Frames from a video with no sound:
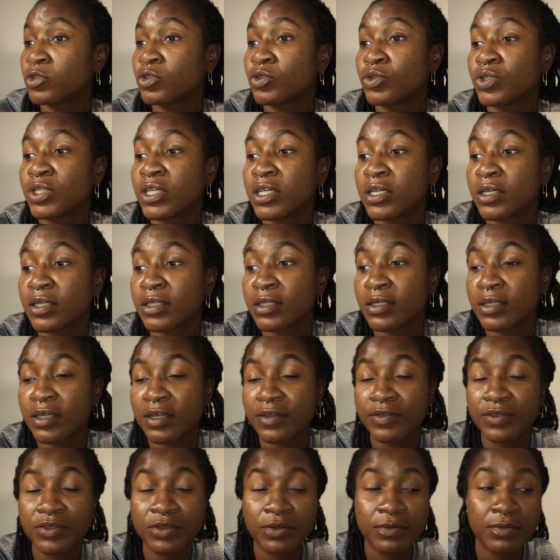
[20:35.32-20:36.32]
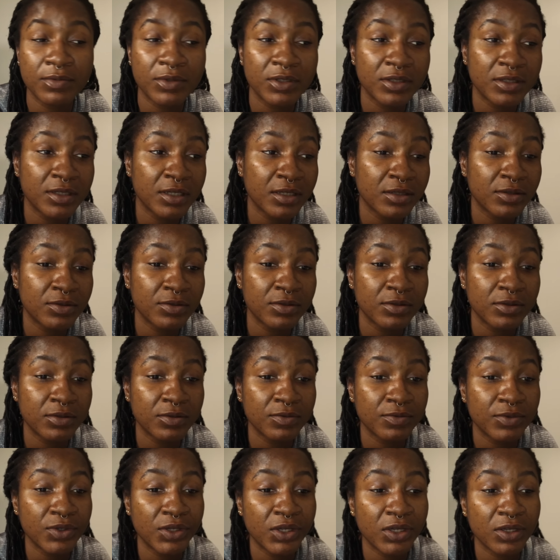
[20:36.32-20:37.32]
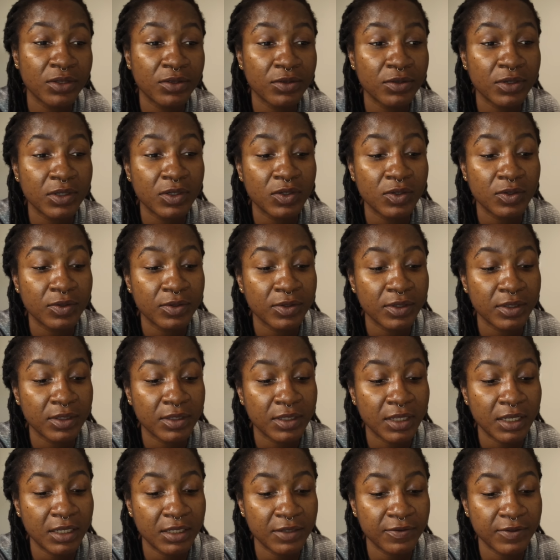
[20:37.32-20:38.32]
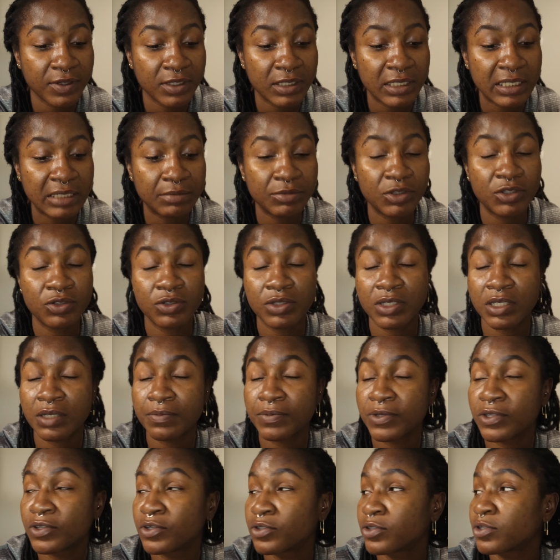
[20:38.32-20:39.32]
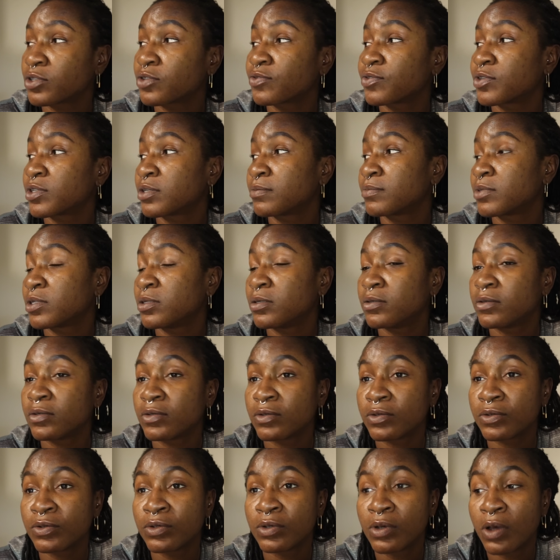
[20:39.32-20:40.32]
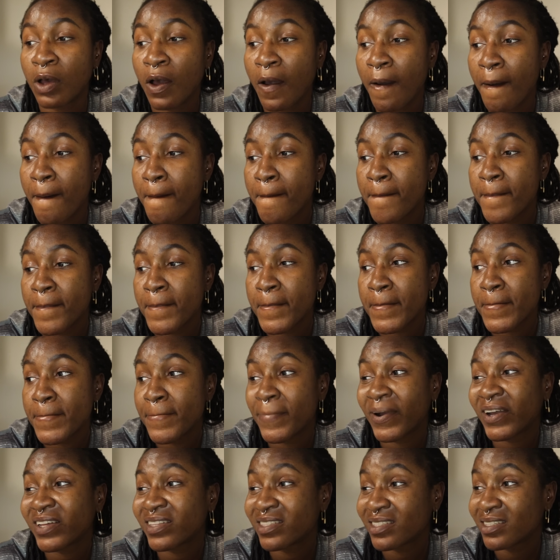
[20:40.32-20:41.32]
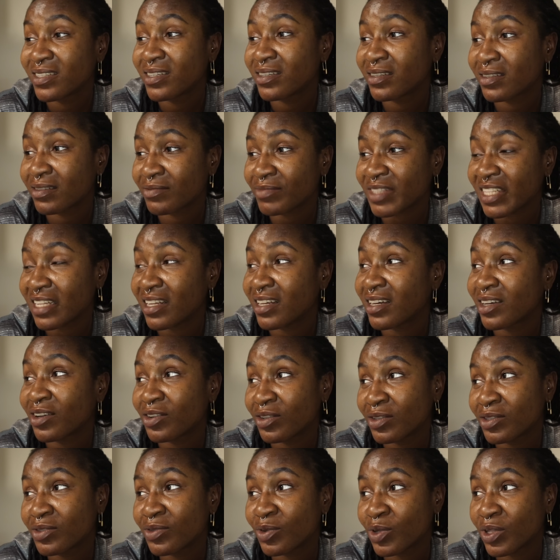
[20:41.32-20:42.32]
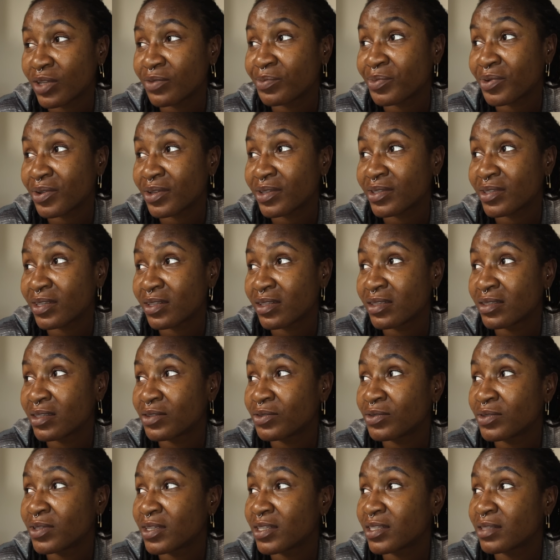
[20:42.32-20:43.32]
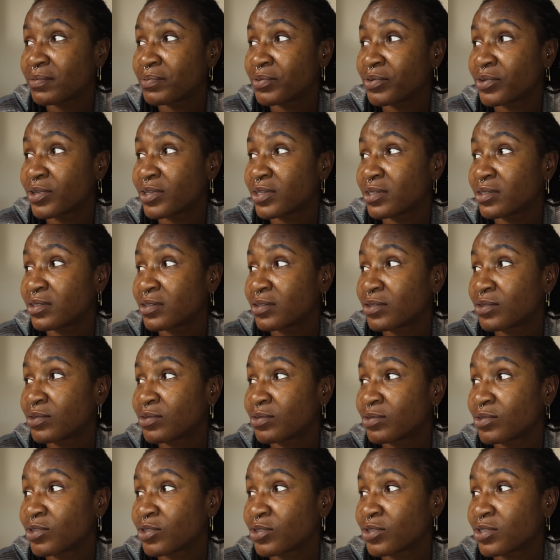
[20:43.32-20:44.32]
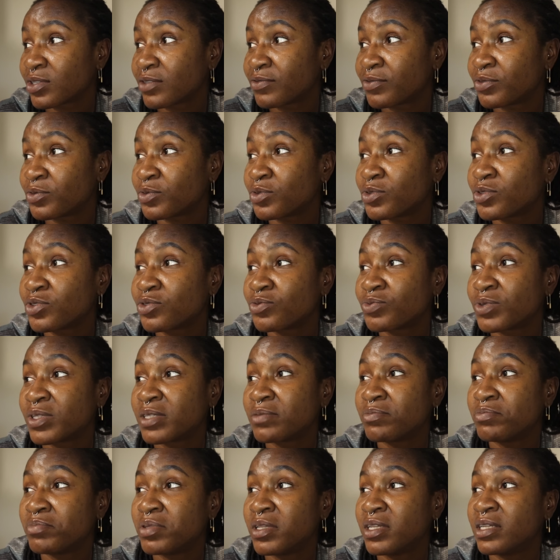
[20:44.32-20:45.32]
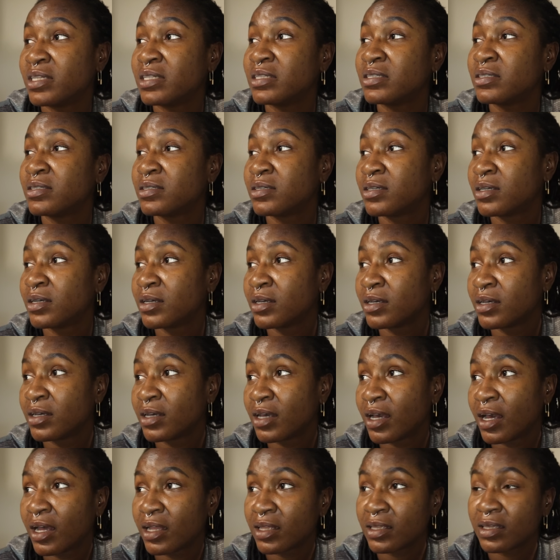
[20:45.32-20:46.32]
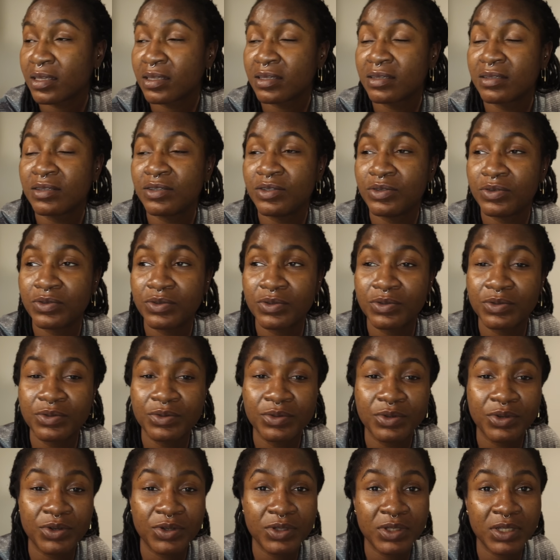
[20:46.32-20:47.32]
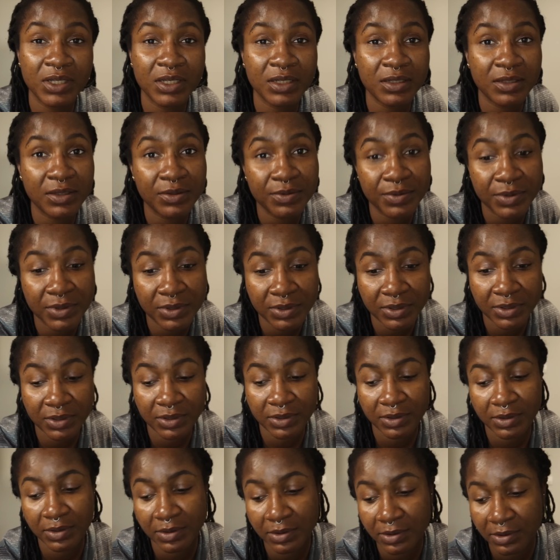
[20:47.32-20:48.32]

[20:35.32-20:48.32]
Oh, yeah, they have something they're doing on weekend. That's it. They didn't need to take pictures for them. But I think, according to what everybody is saying, it's a good experience to just, if you want to really blend and, you know, connect with.